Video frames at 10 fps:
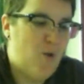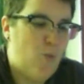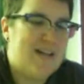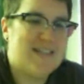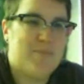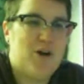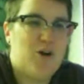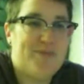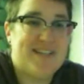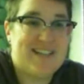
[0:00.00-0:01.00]
once a
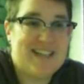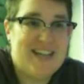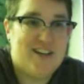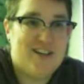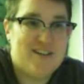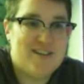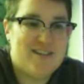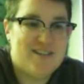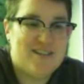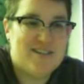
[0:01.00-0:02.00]
pope
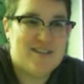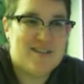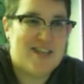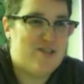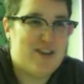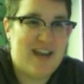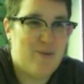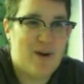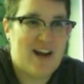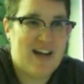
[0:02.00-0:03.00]
declares that you can't
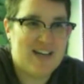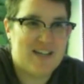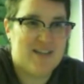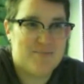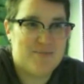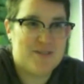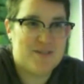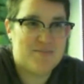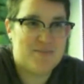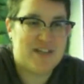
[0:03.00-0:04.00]
wear
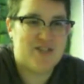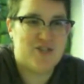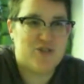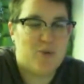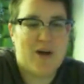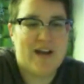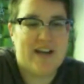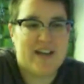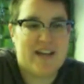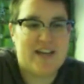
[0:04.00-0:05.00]
condoms because you don't want
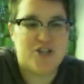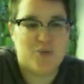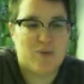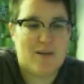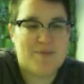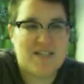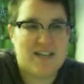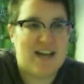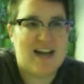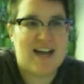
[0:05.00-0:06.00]
to interrupt
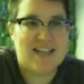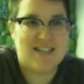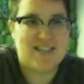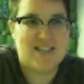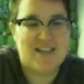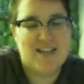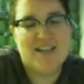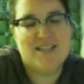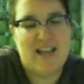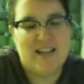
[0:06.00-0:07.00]
God's
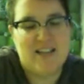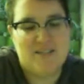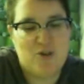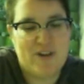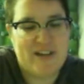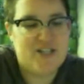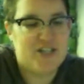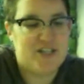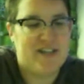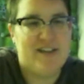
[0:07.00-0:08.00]
cycle of
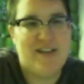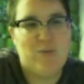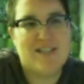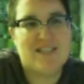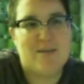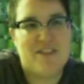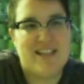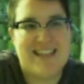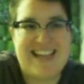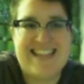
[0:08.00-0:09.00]
creation, then when something
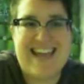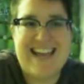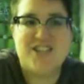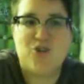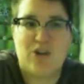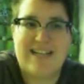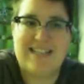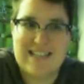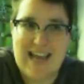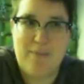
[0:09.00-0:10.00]
like the AIDS
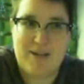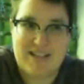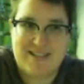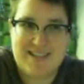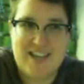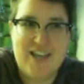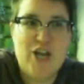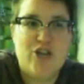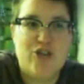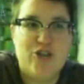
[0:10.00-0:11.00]
crisis happens,
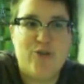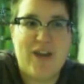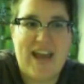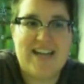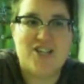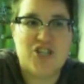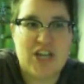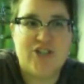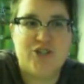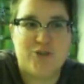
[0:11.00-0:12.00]
you can't
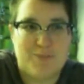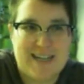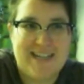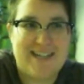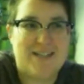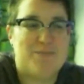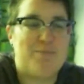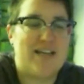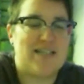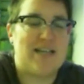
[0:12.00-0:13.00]
change your mind
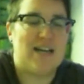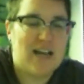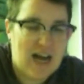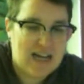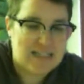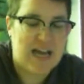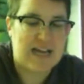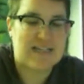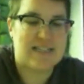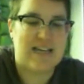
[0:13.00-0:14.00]
based on
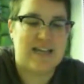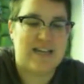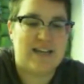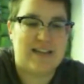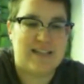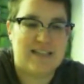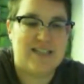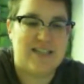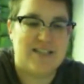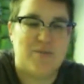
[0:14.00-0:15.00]
context. And it leads
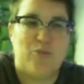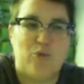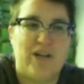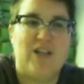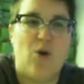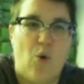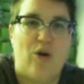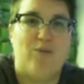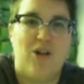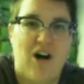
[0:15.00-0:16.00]
to some really
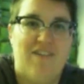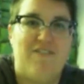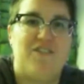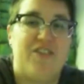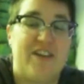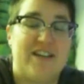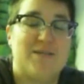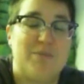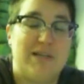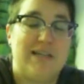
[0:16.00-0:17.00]
horrible, awful
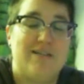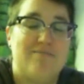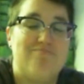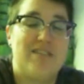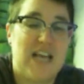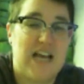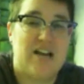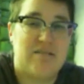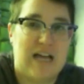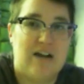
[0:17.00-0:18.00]
things being said
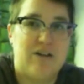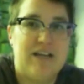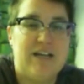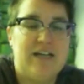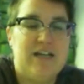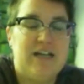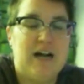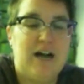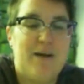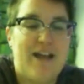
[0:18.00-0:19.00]
out loud.
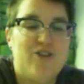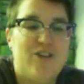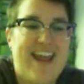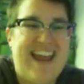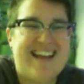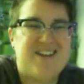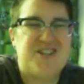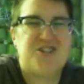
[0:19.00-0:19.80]
And you can't